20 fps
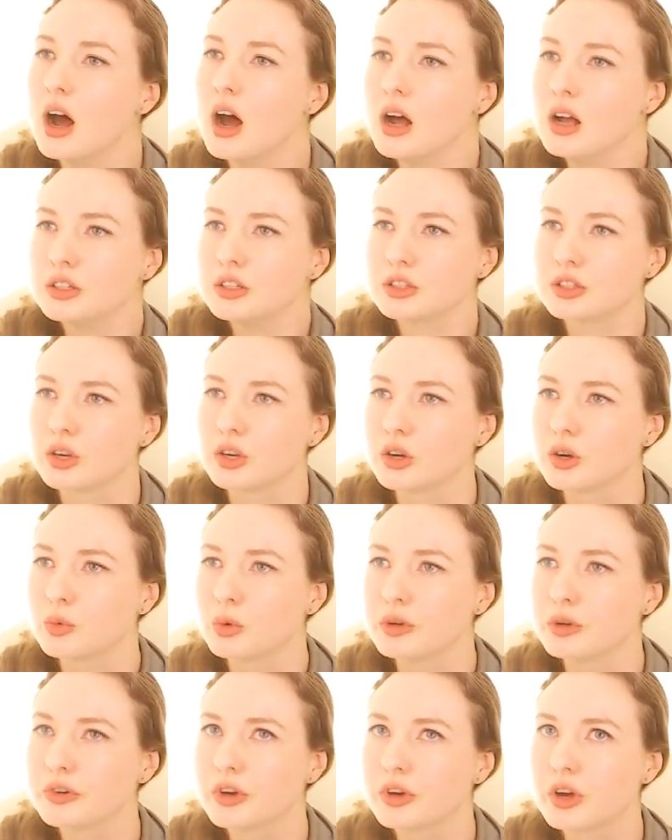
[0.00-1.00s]
So
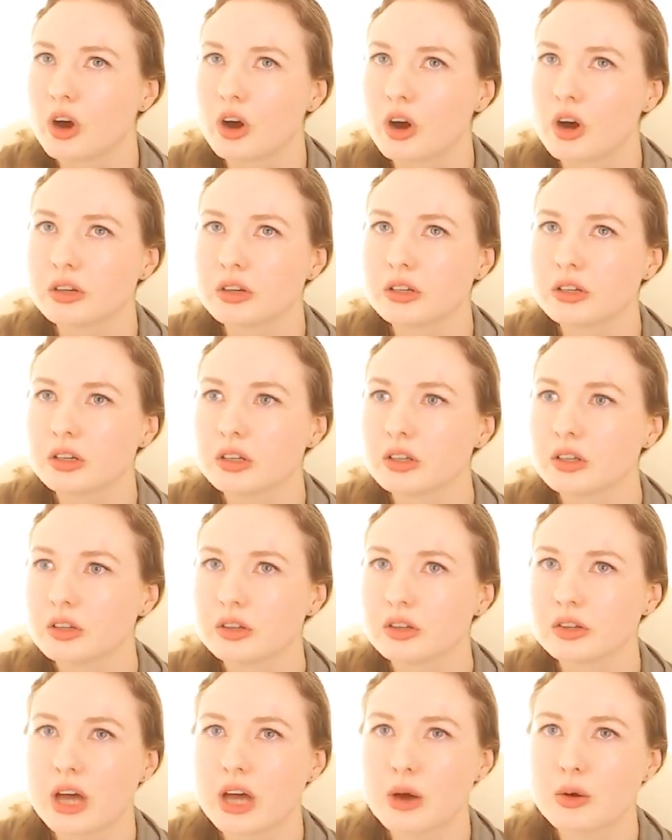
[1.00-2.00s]
we've got,
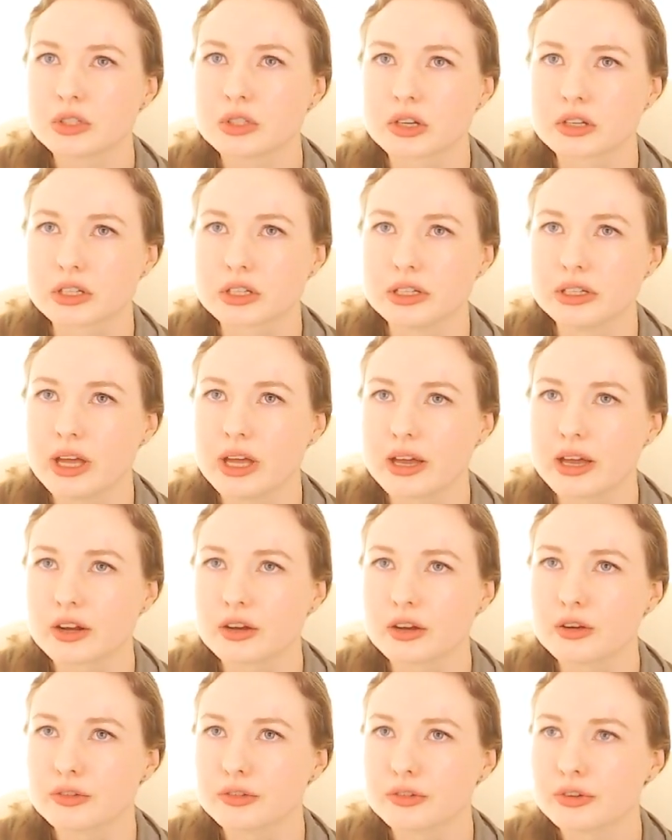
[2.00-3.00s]
that one's actually
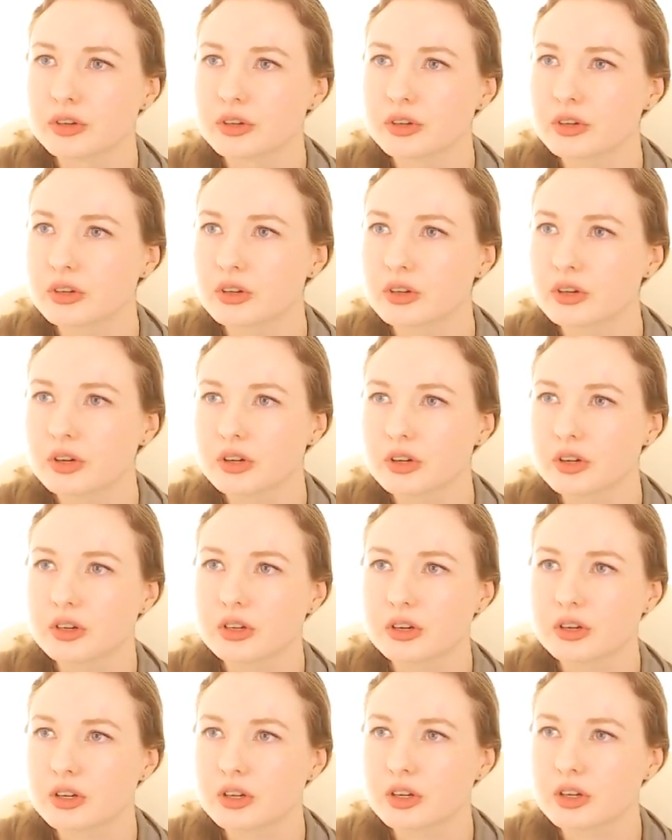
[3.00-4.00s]
negative,
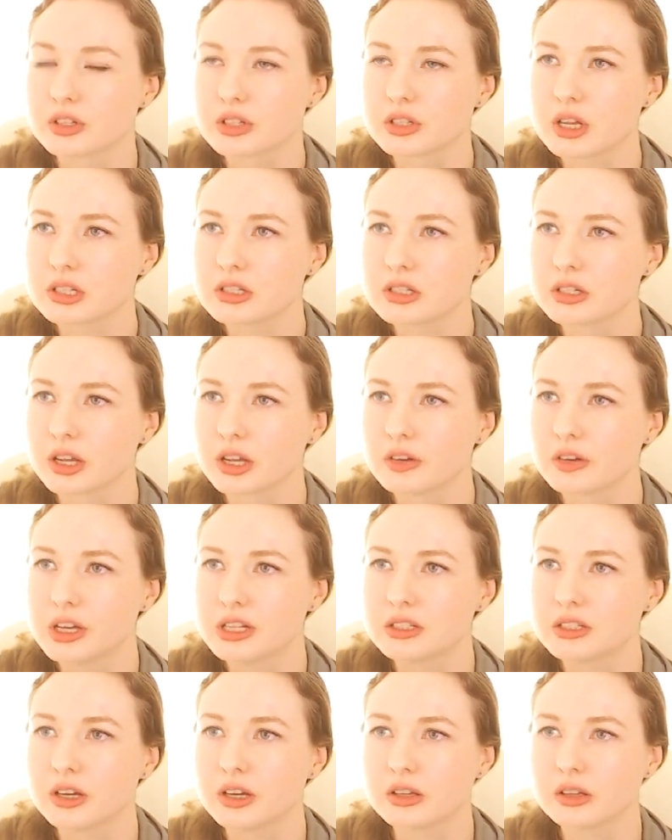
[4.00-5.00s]
because that's negative
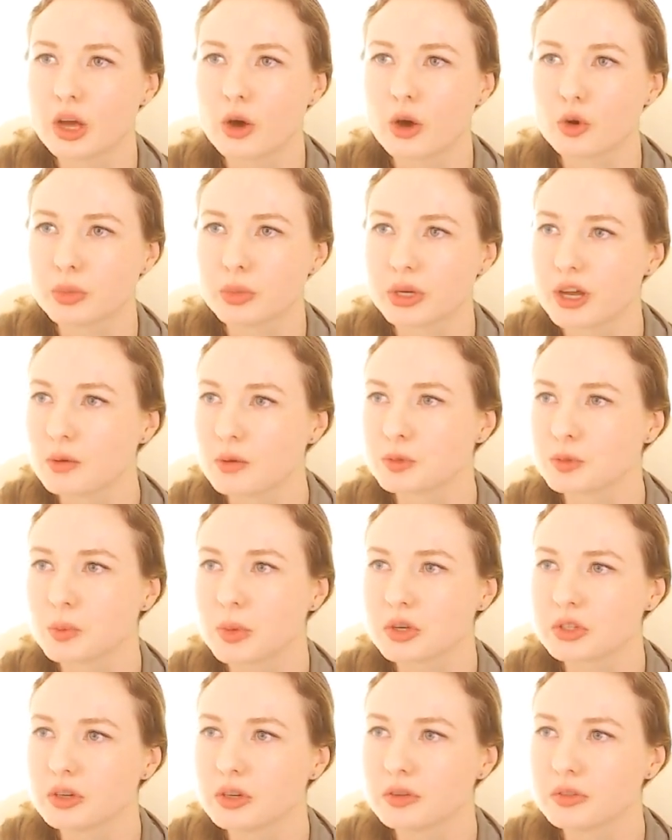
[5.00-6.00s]
18. That one becomes
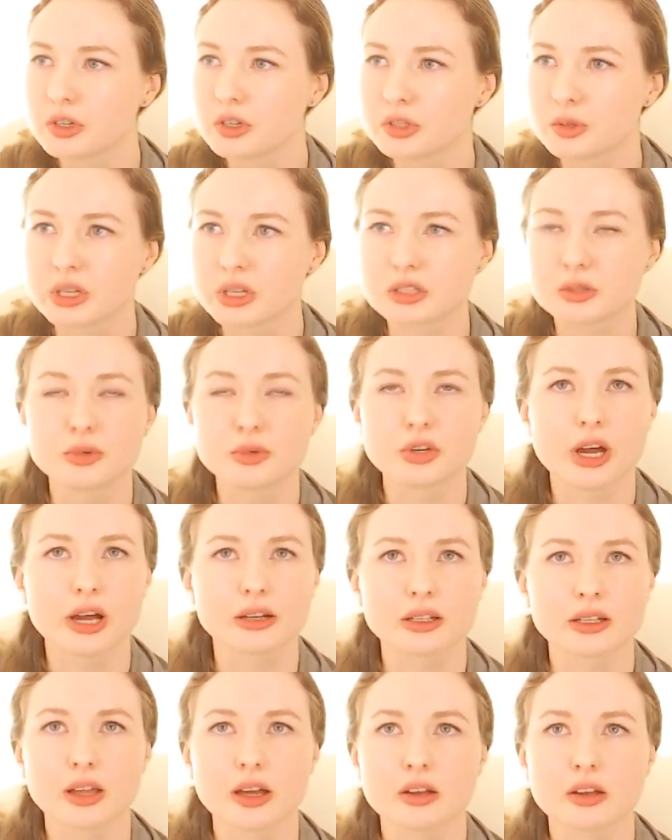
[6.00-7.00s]
positive because we're
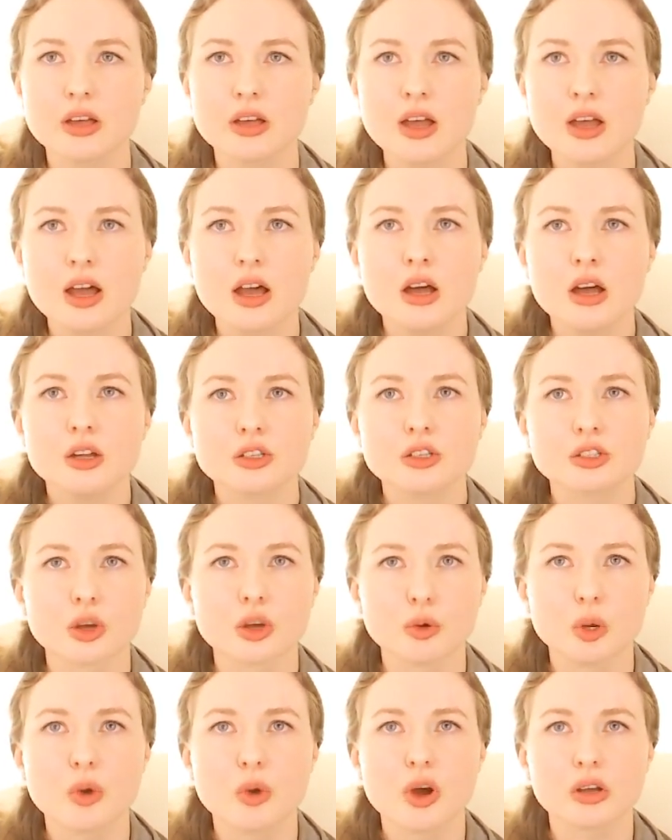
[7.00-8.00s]
subtracting that. So
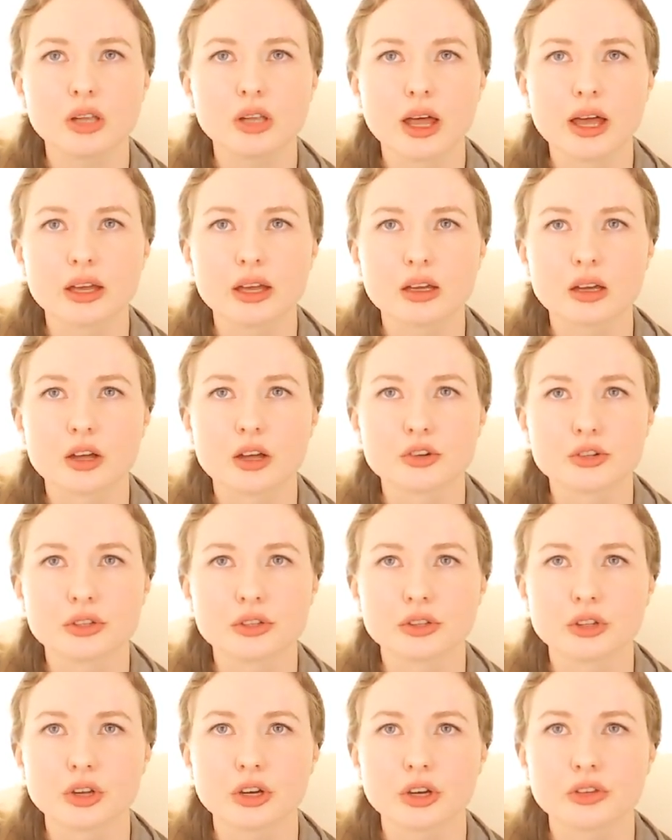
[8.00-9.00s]
we want like
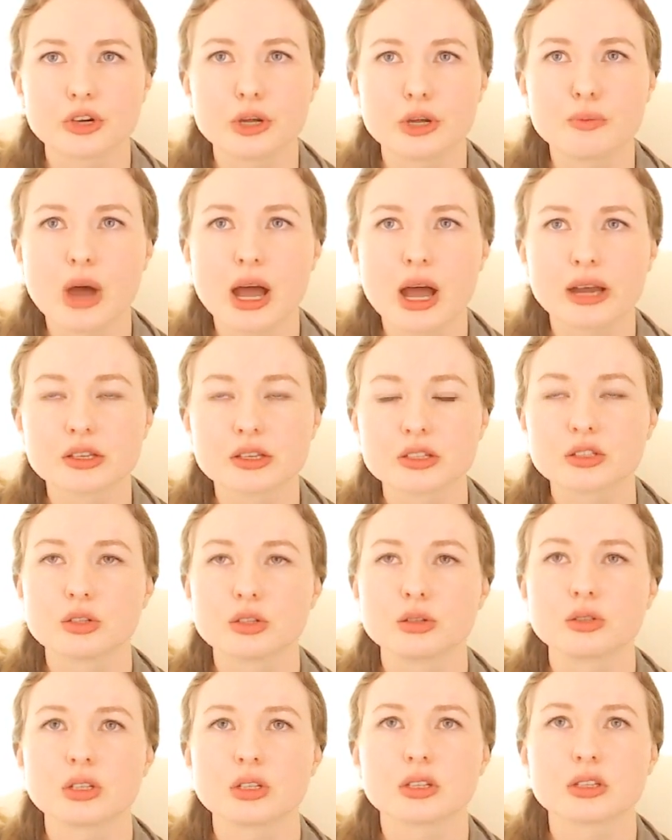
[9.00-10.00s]
133 minus
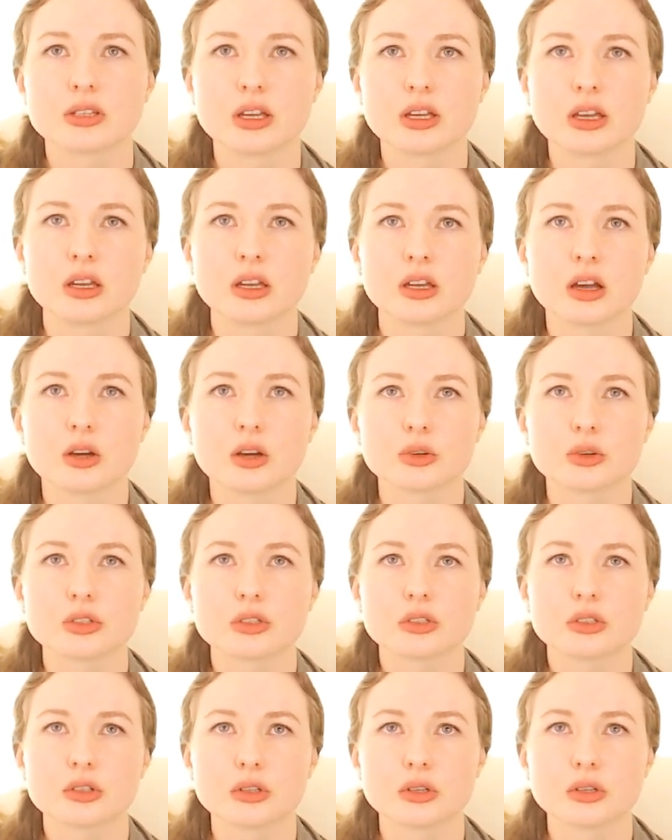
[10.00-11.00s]
216. I'll
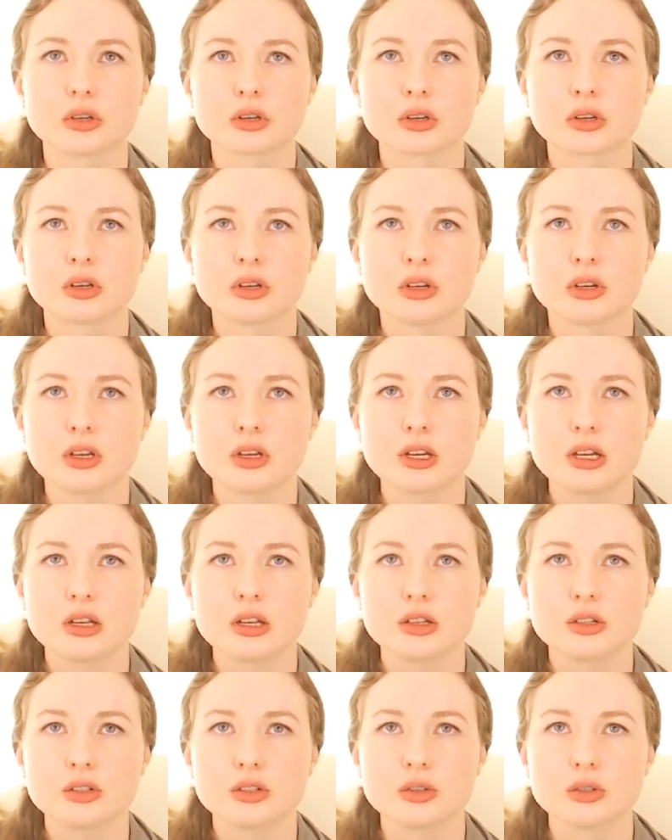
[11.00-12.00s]
just do
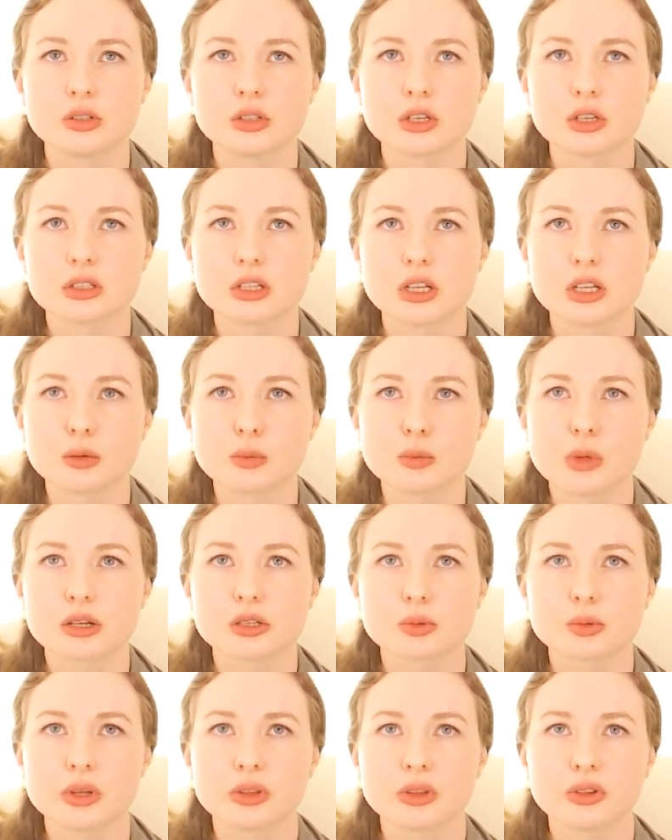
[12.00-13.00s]
216
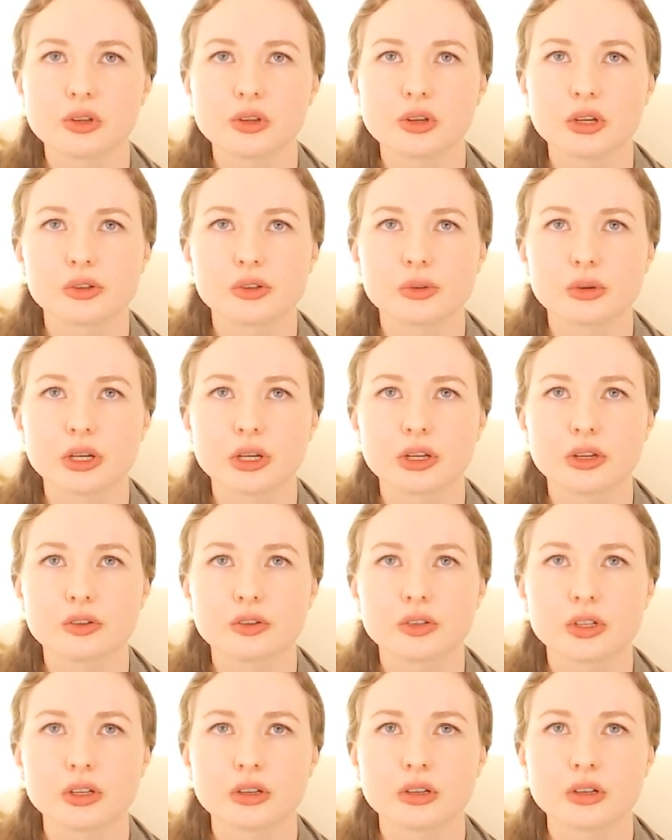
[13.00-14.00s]
minus 133
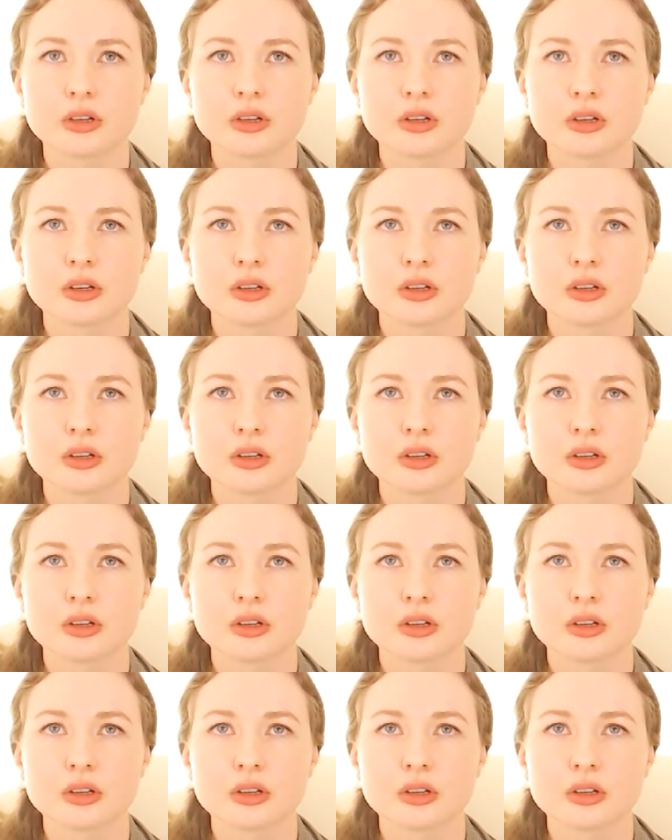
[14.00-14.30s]
here.